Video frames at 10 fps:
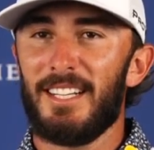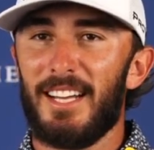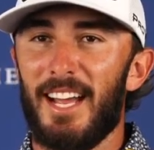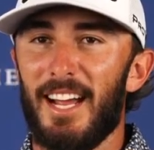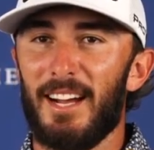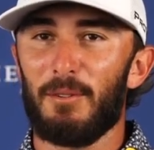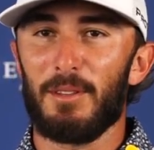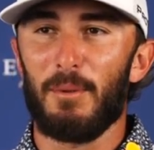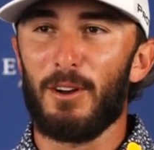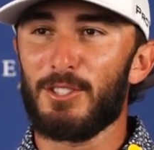and when the
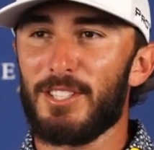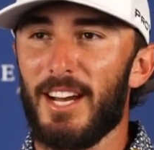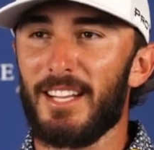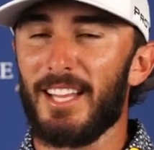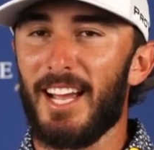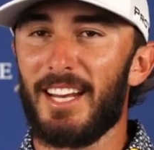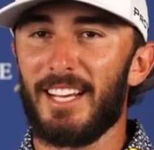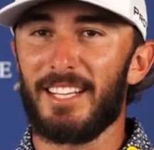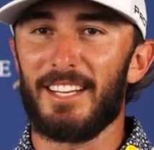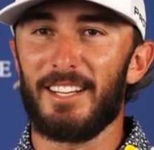ball is just kind of
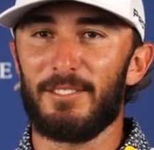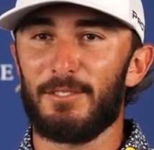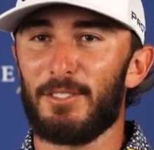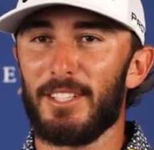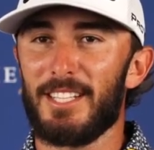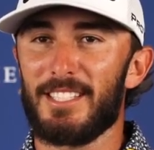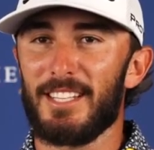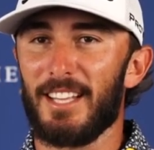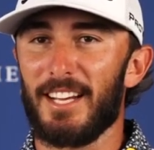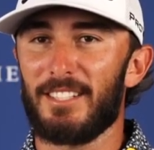landing and, and releasing
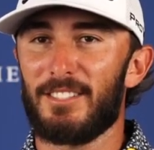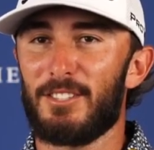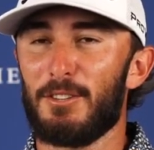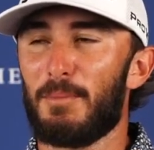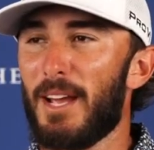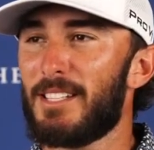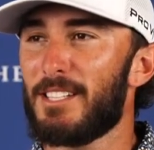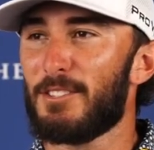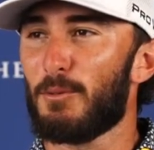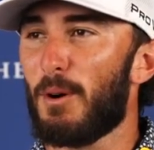like two
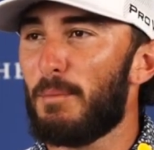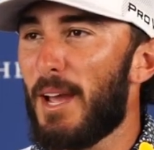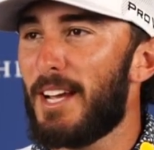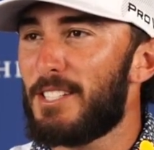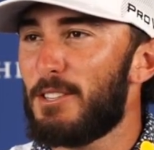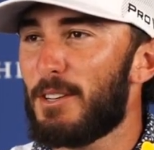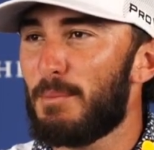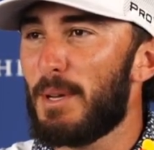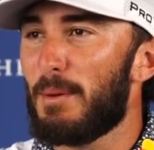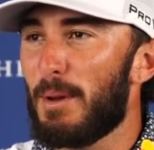paces or one pace, you can
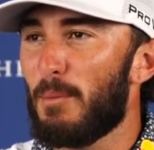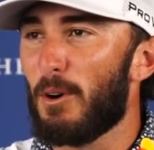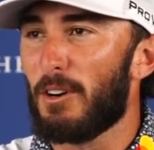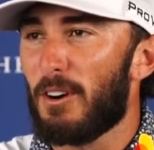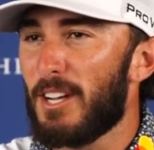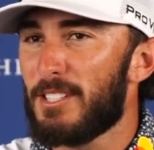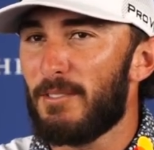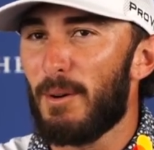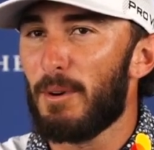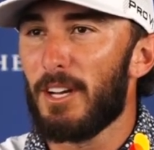be a bit more aggressive.
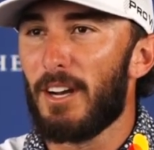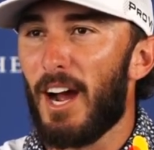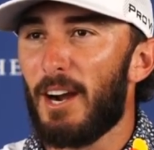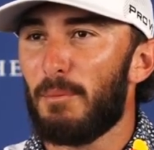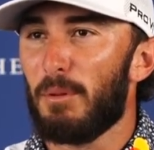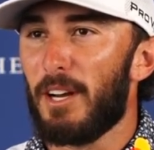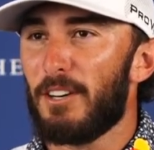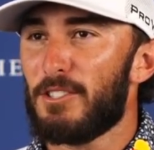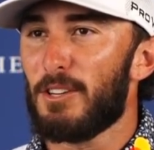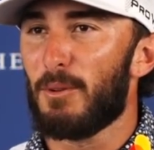I'm a good iron player,
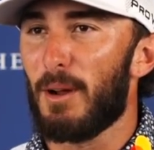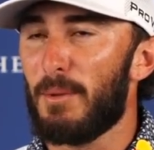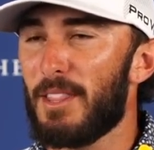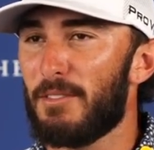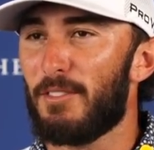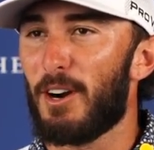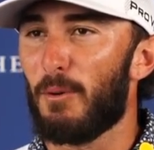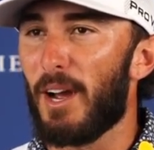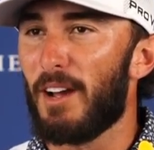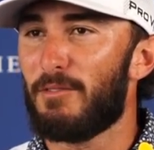so when I'm in the
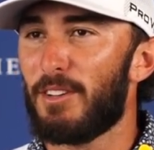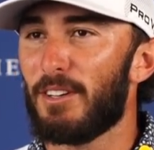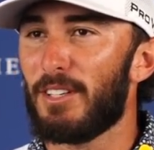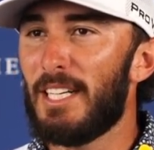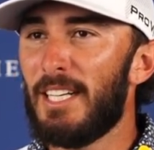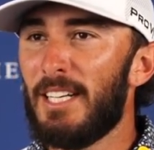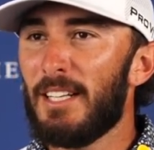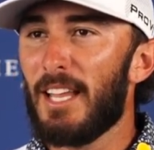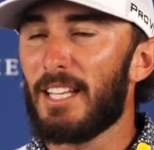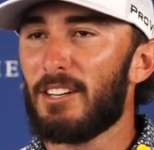fairway, I feel
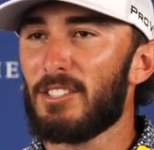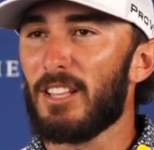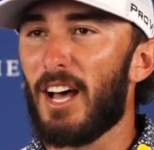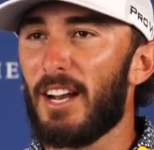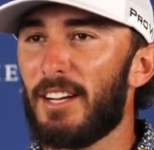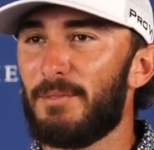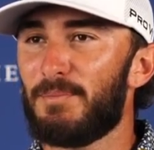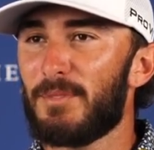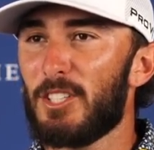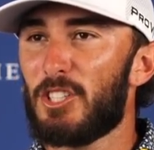like there's a lot of
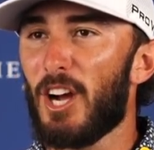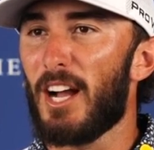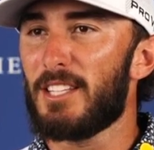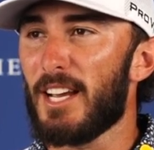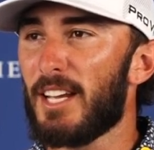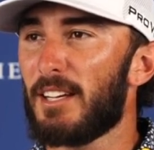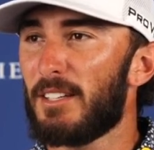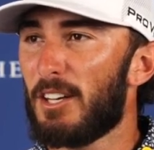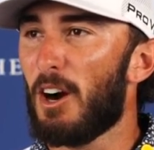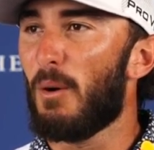shots I can
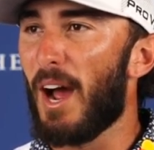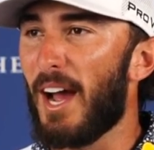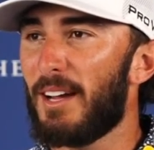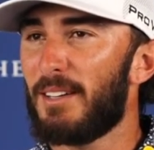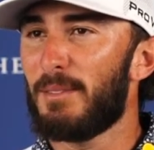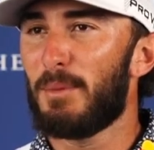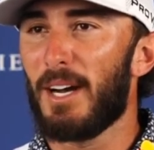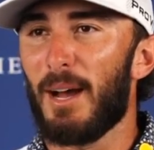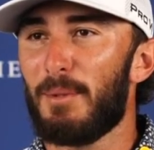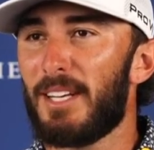go at. But
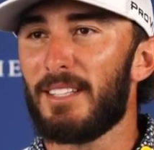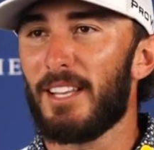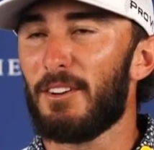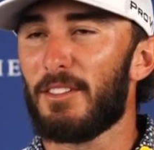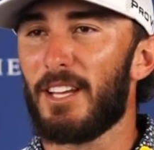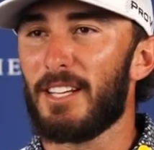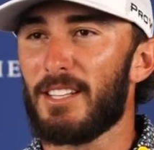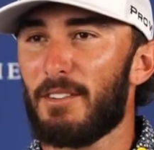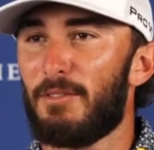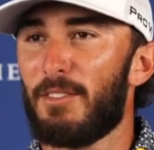I mean, little things
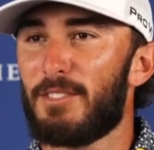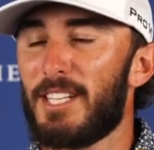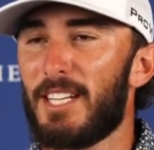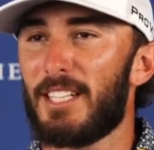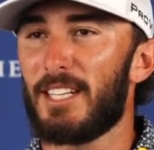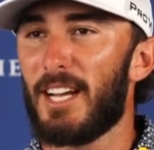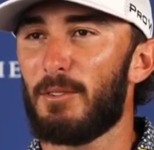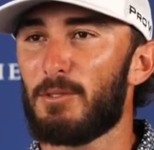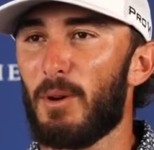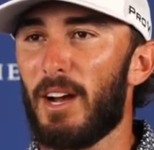like 15 today
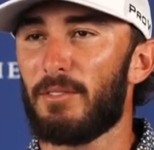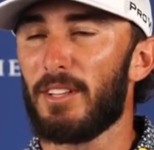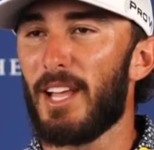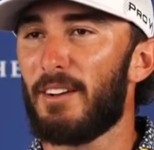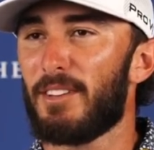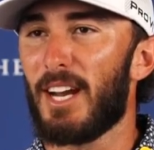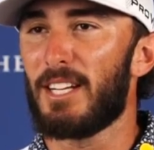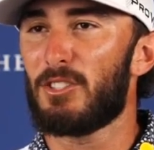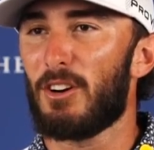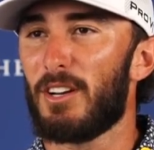was way off the left, and I
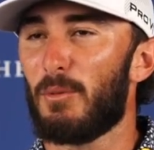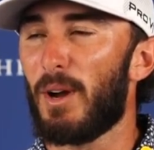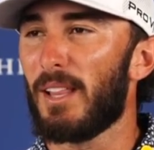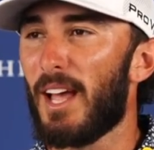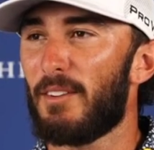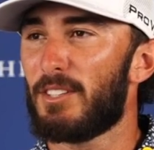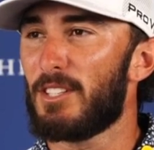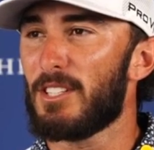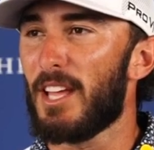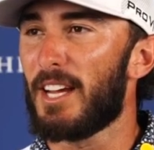started way left and
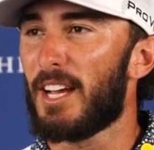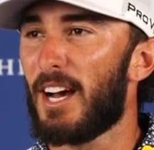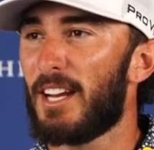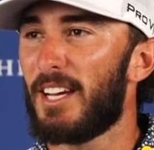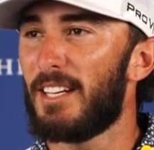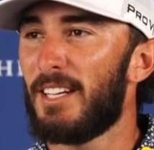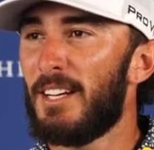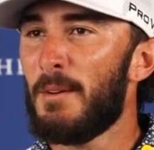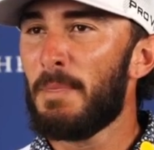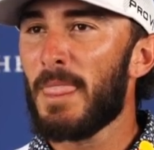just let it cut in.
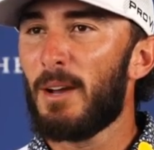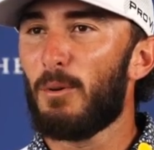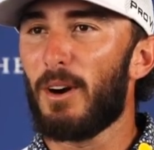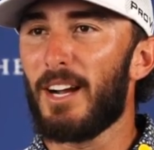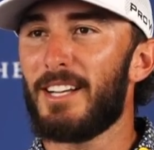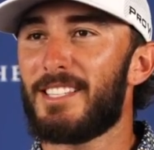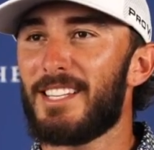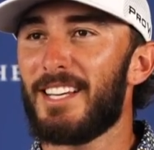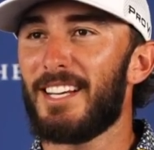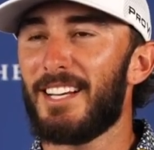Whereas
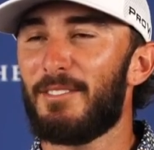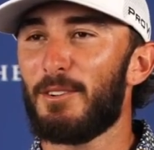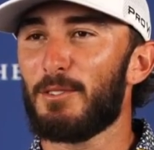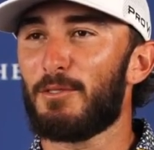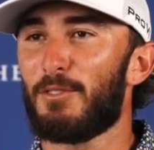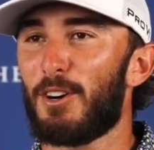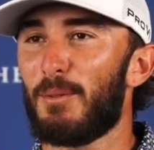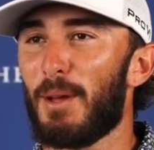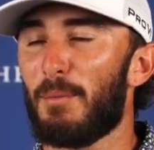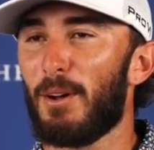if it was firm,
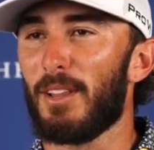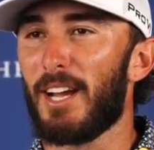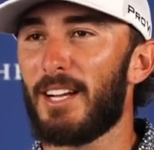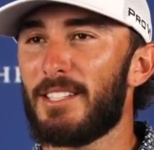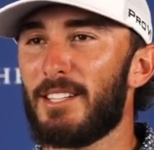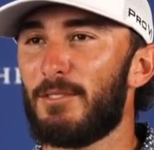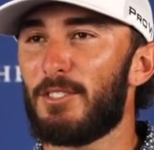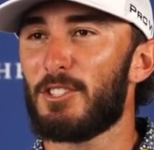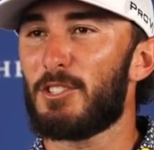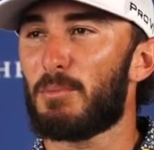that ball lands and
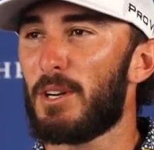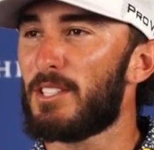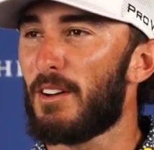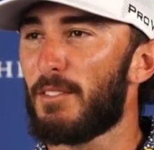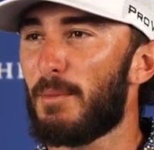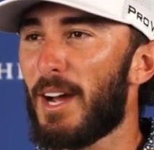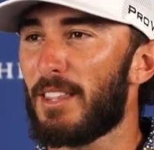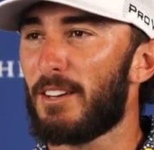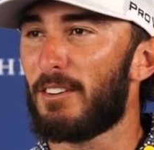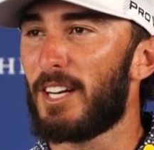just sprints off the back of
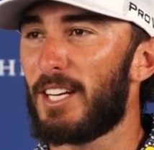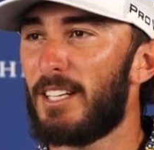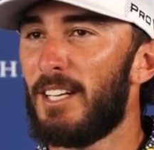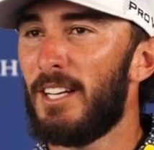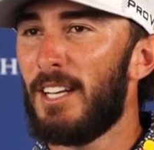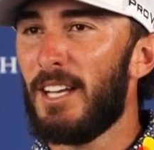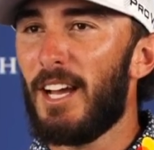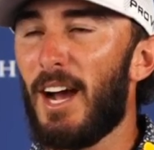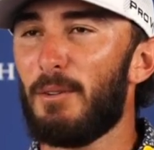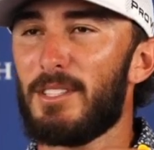the green.
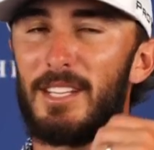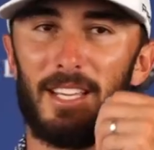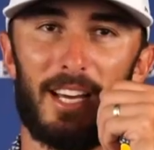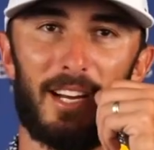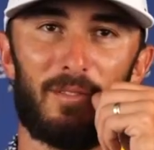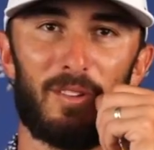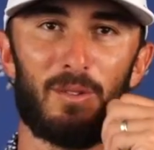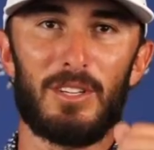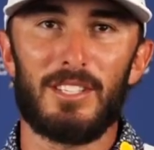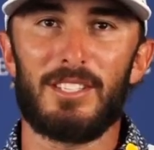I would say that if it
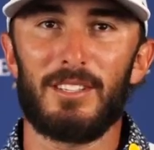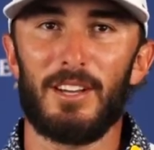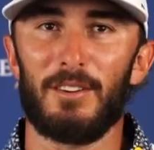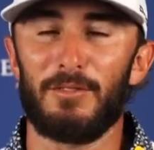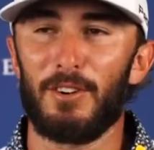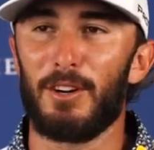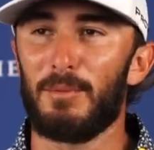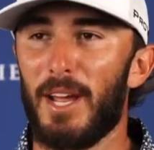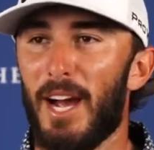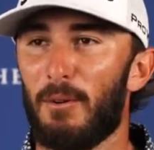was a firm
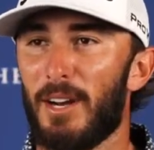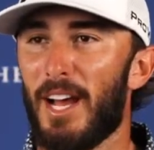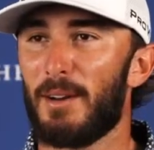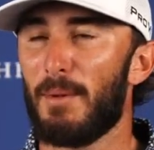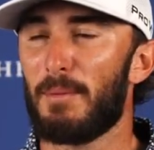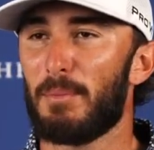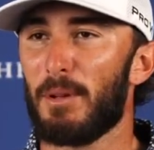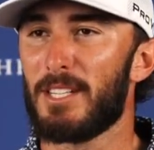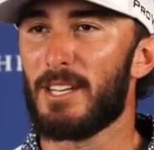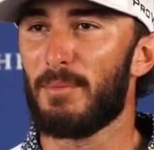day, I would have had to maybe
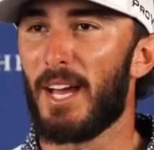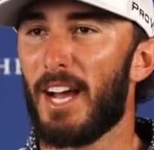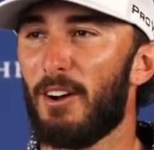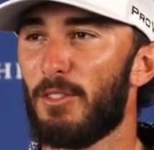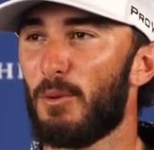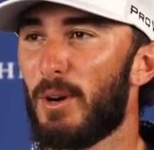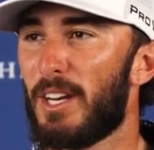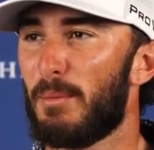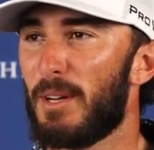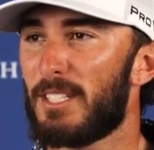play something that held the wind
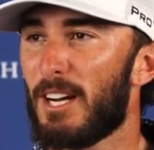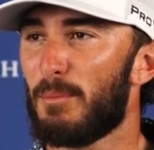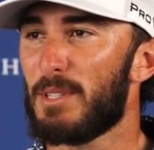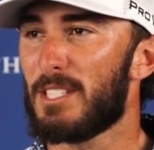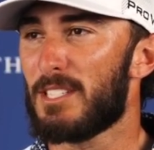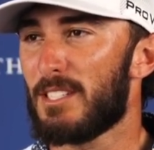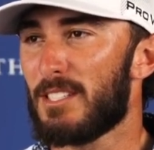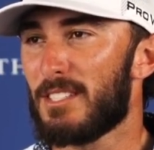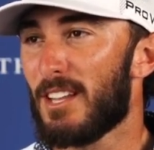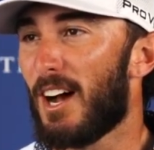a bit to help it
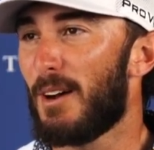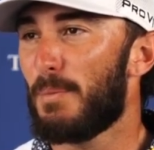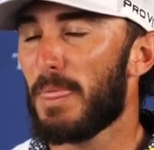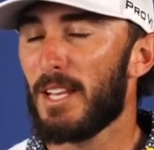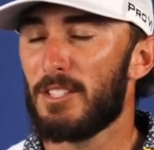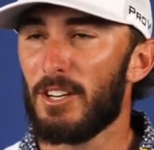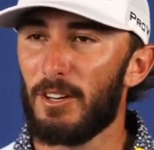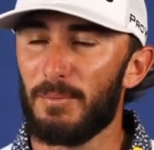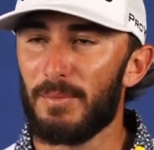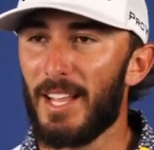stop.
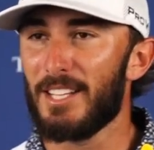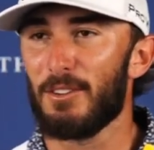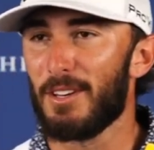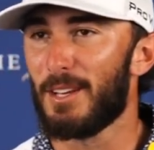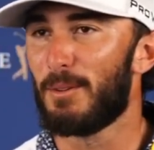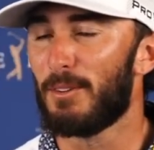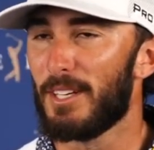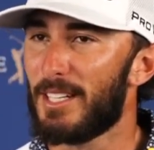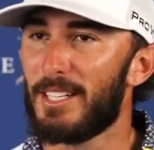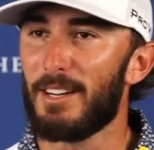So that's the only thing we really
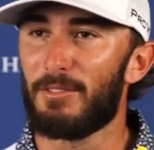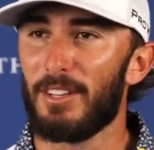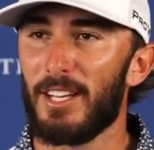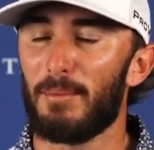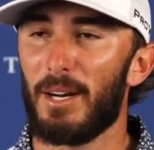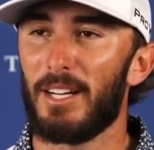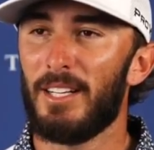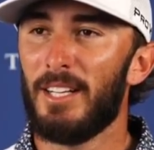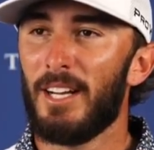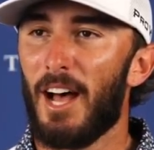did differently. But
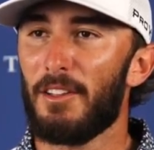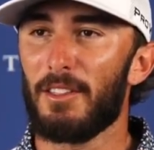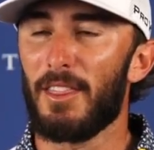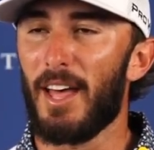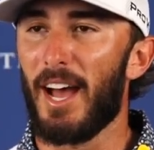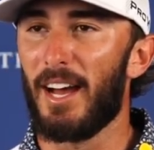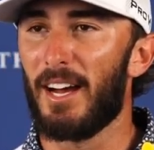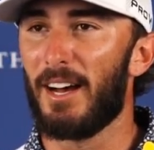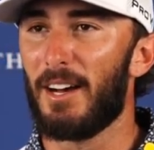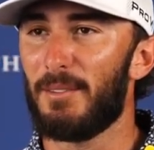other than that,
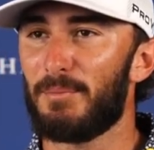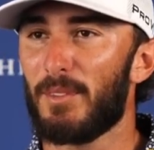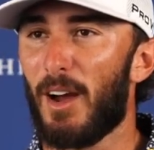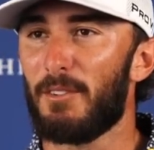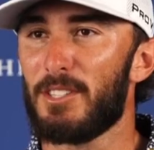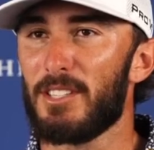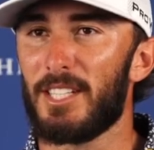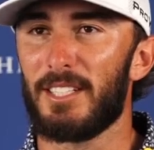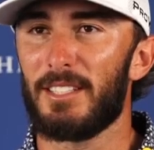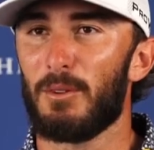um,
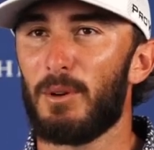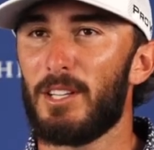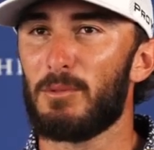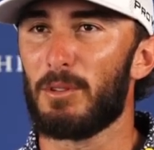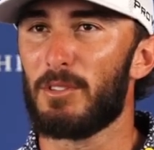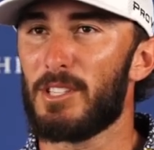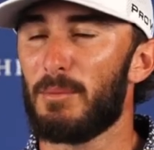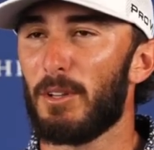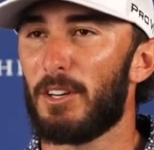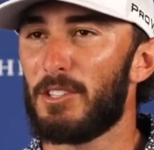obviously the wins were
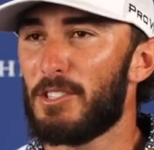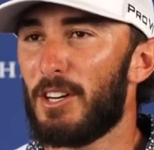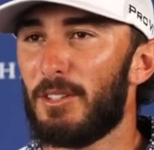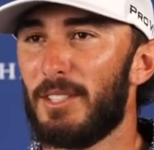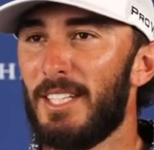similar. So